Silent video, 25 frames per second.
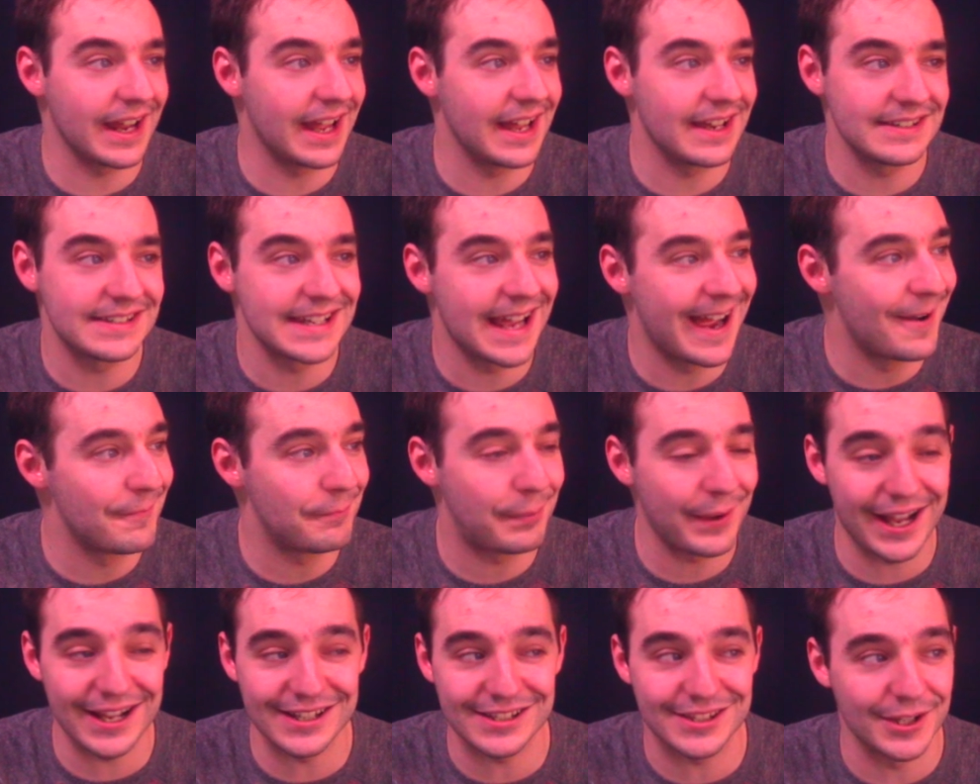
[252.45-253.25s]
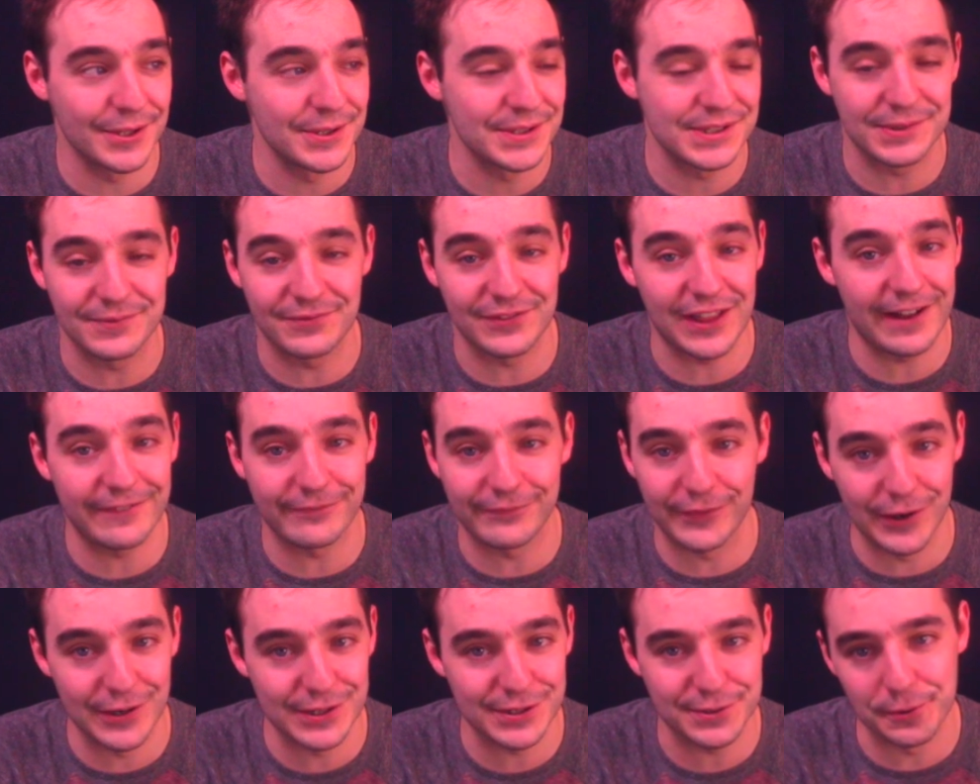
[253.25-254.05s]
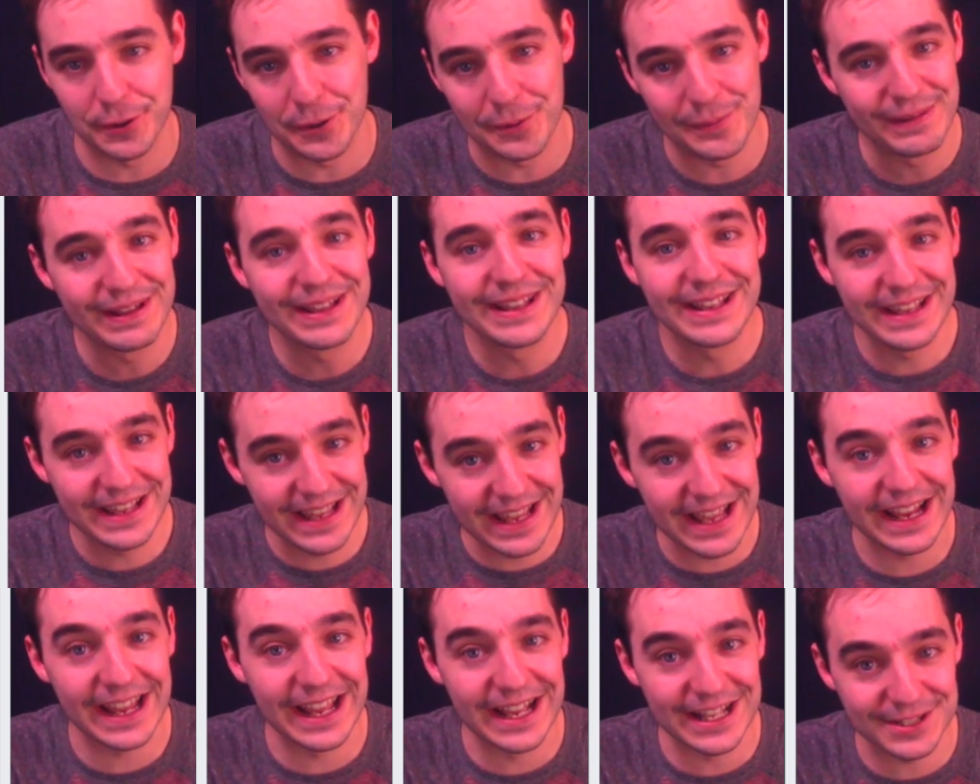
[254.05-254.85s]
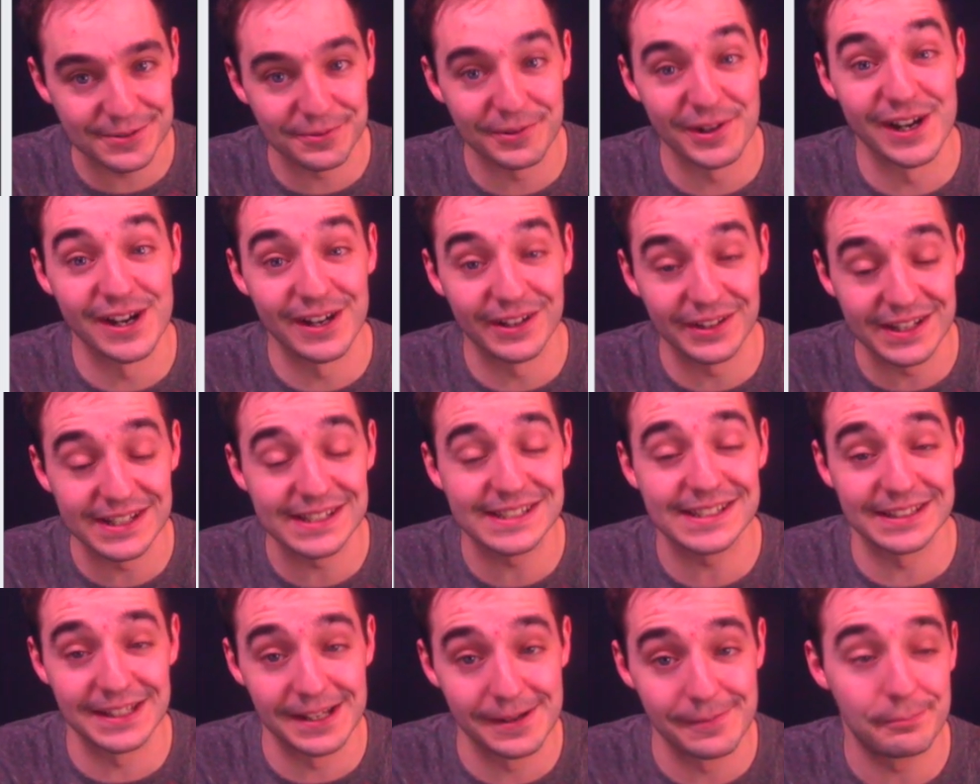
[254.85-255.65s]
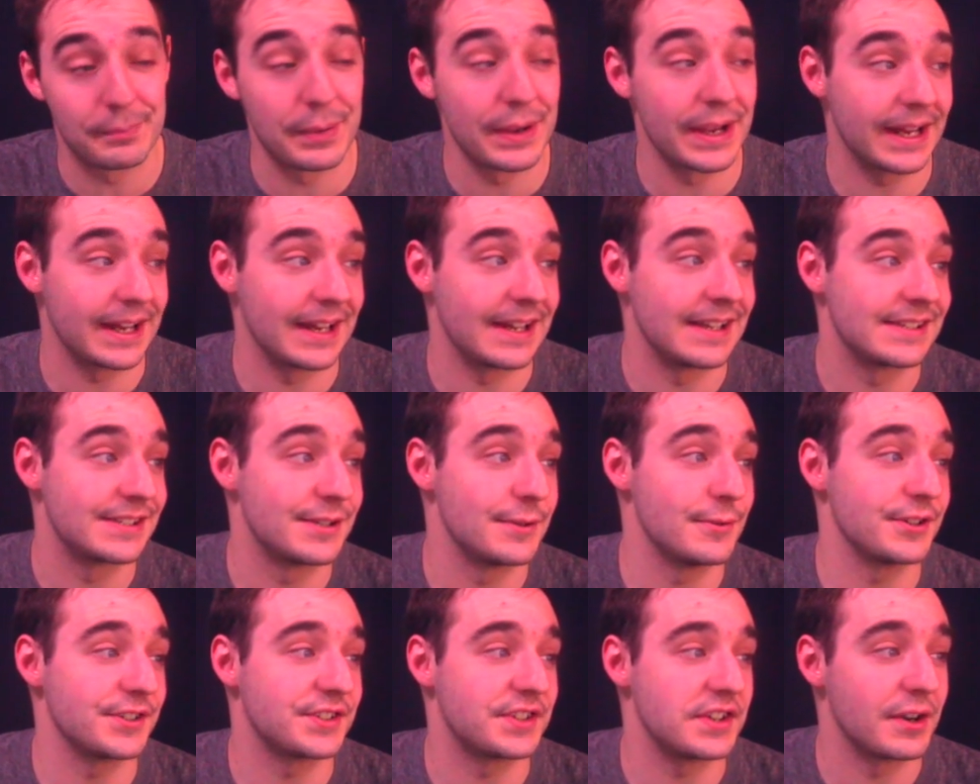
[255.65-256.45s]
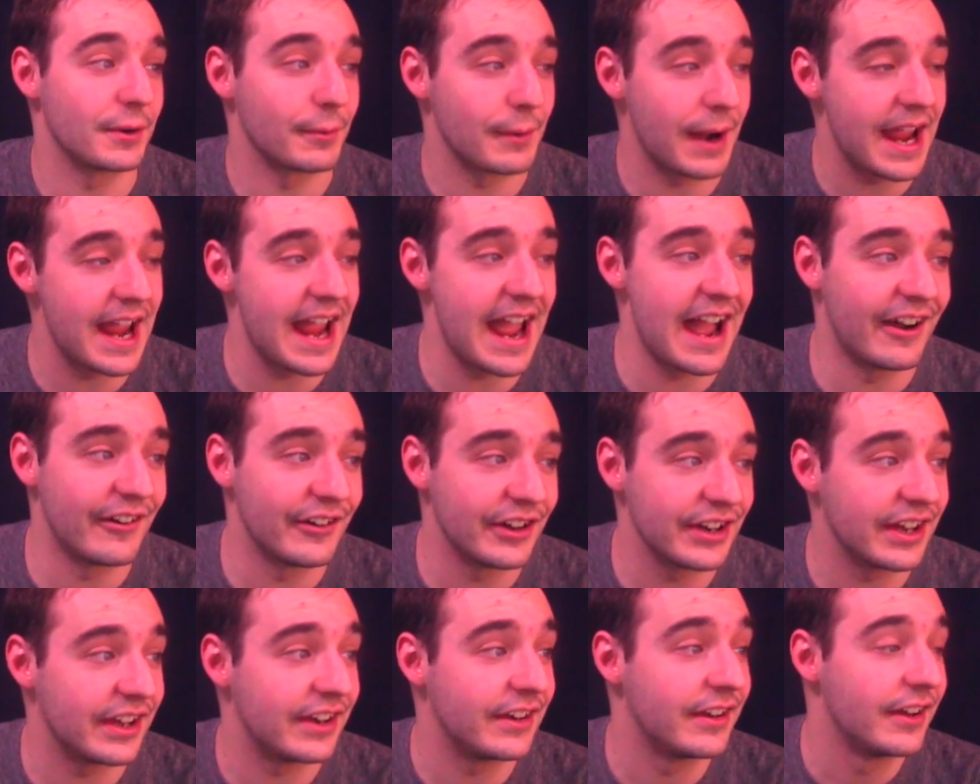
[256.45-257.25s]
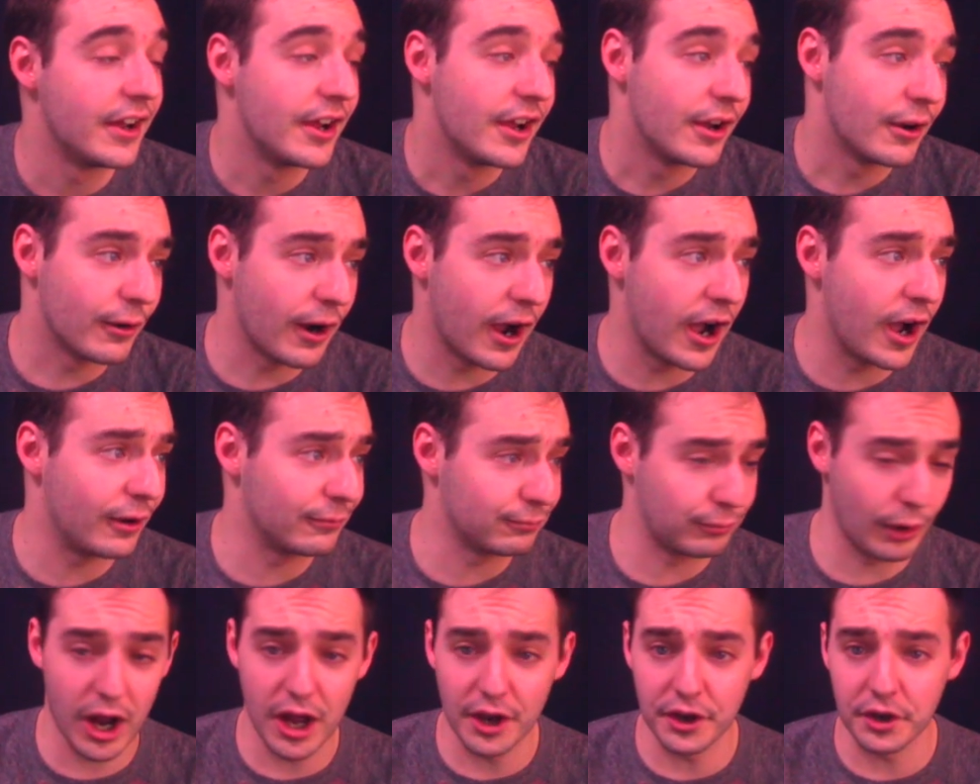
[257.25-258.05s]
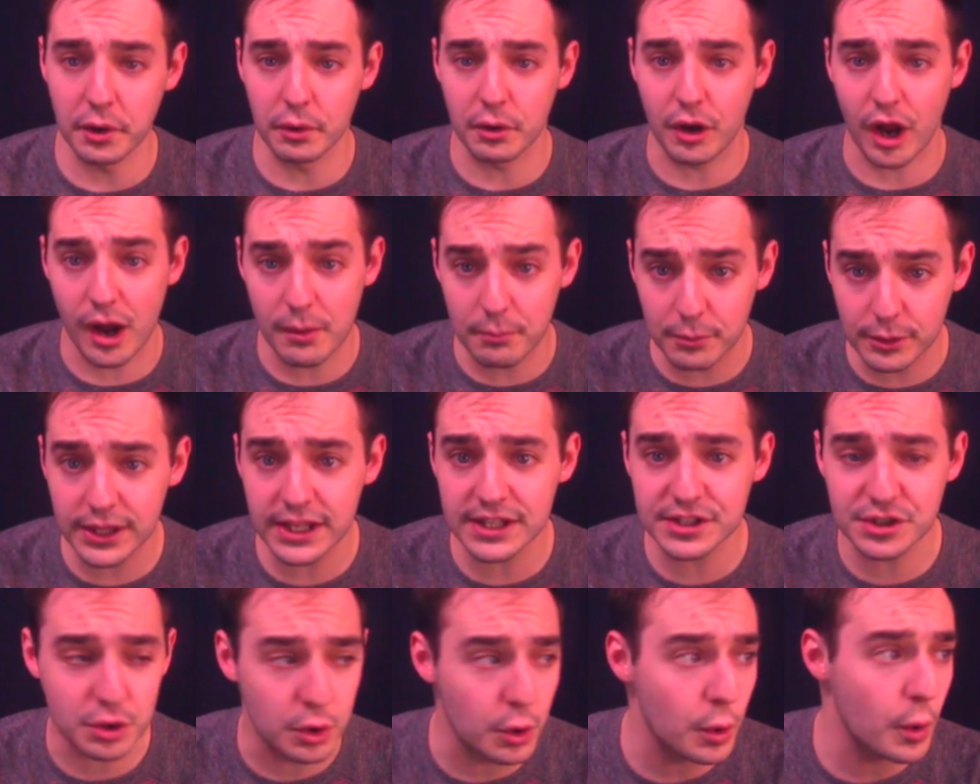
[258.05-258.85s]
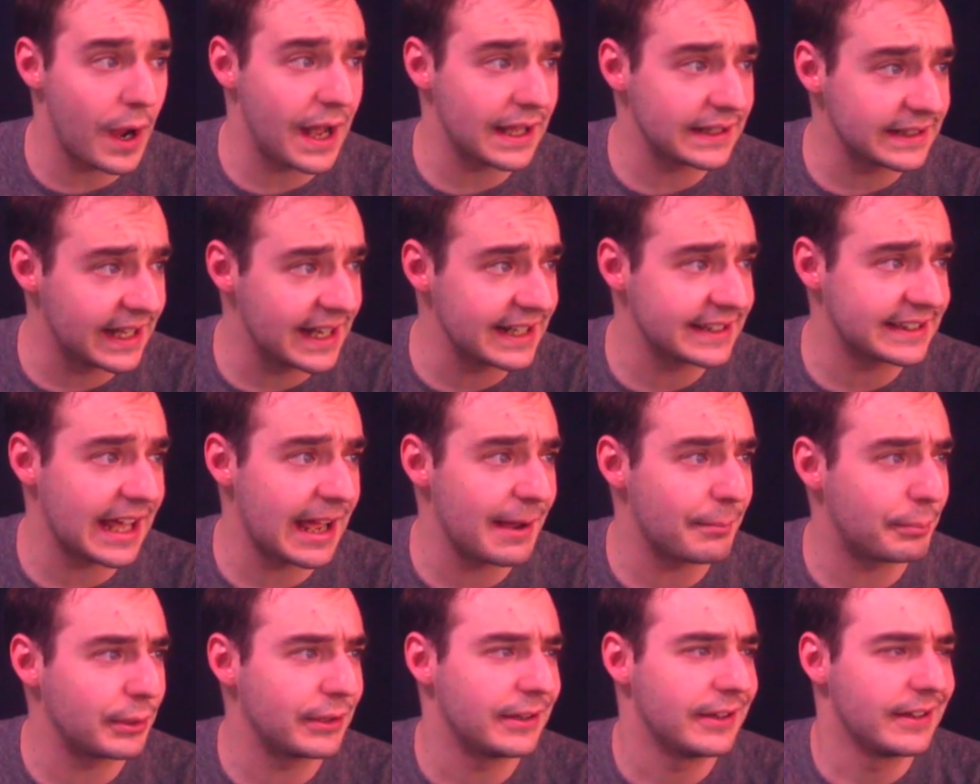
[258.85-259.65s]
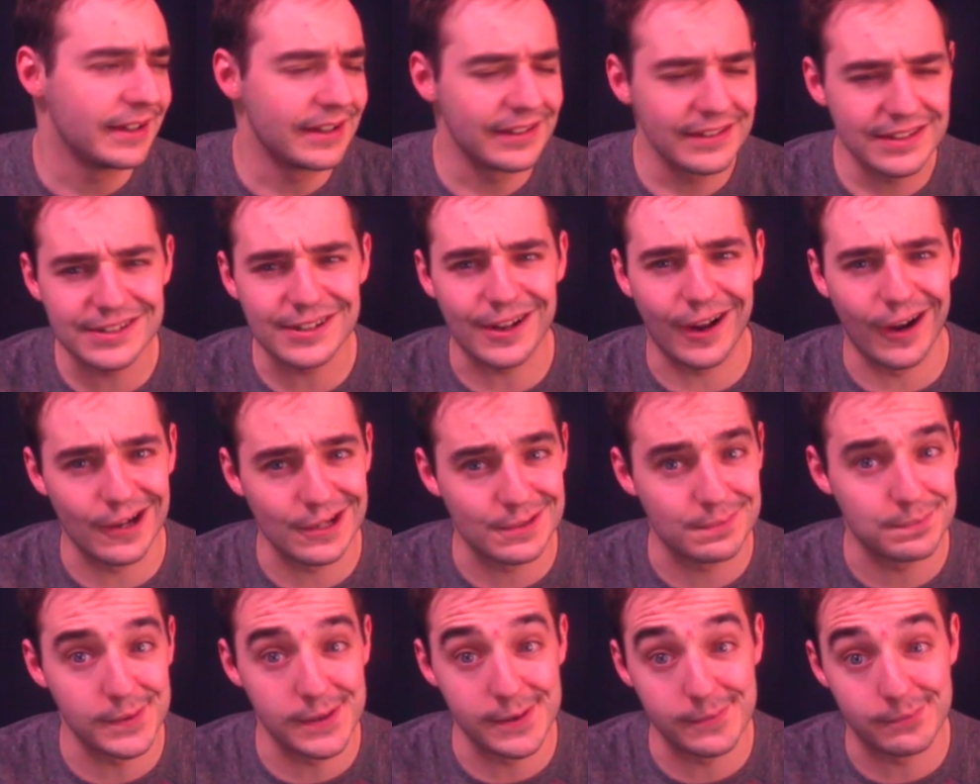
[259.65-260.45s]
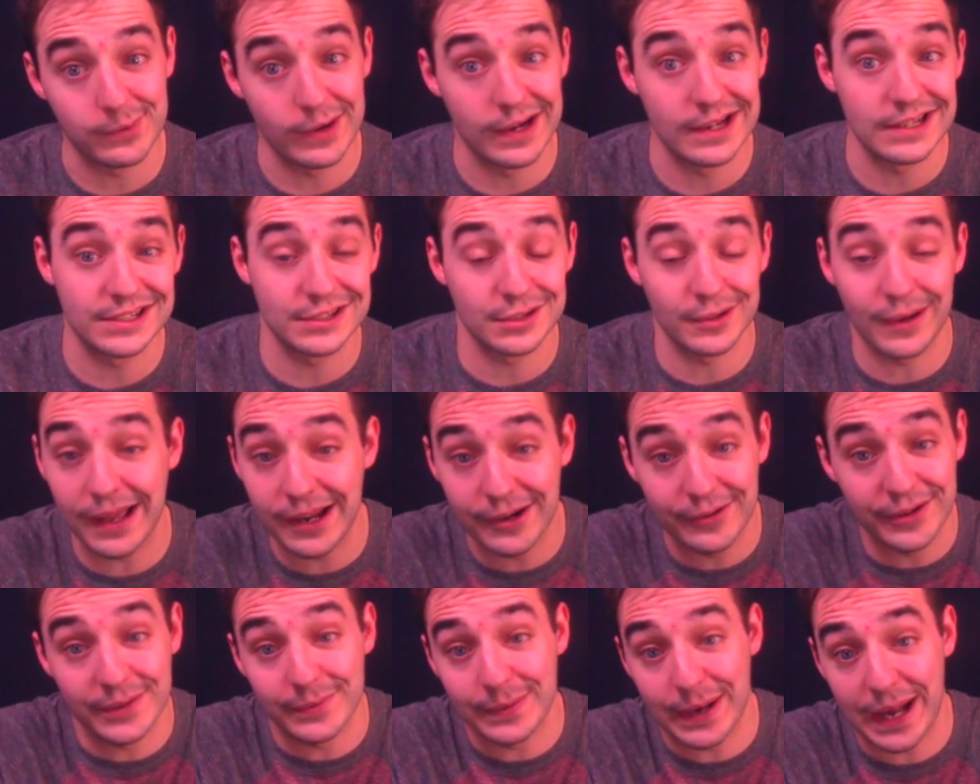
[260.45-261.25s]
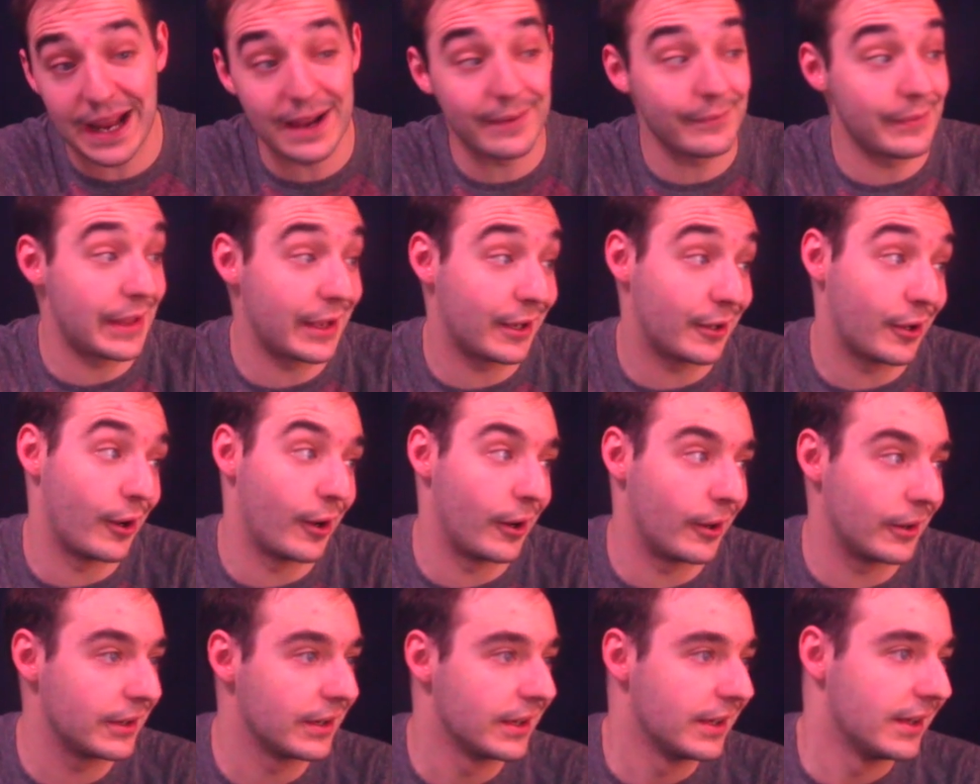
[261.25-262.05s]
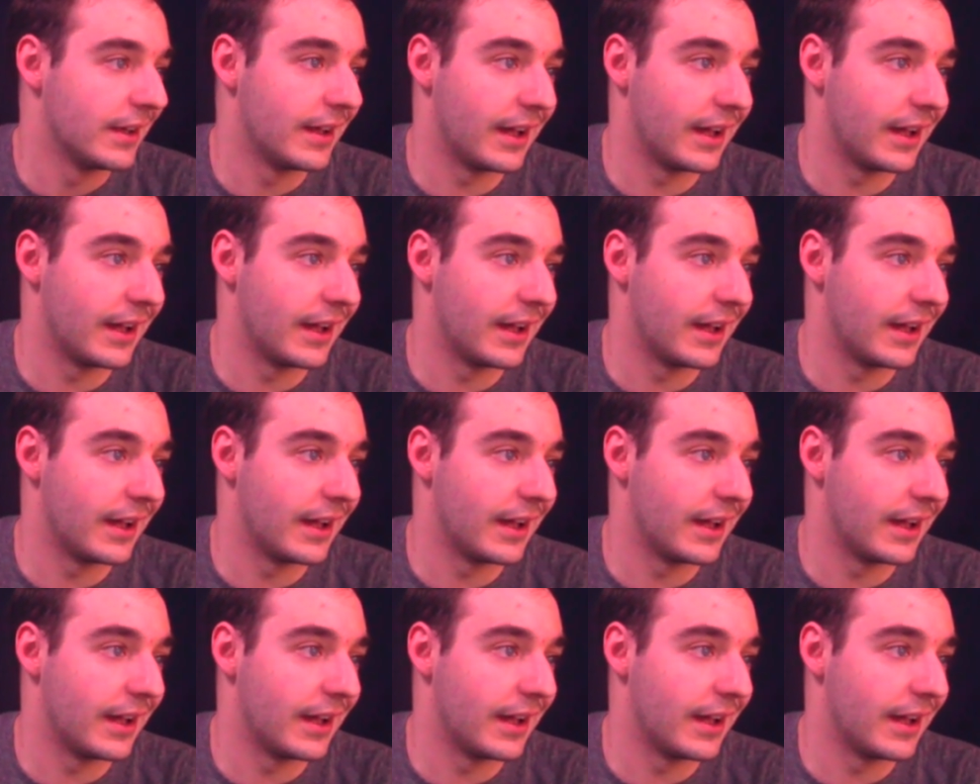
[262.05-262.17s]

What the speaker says: getting down past that first group, it gets really slim pickings. You will see a Ray Allen and Rondo combo. That's cool. I like that, but this card's pretty pricey, so I don't even have that card.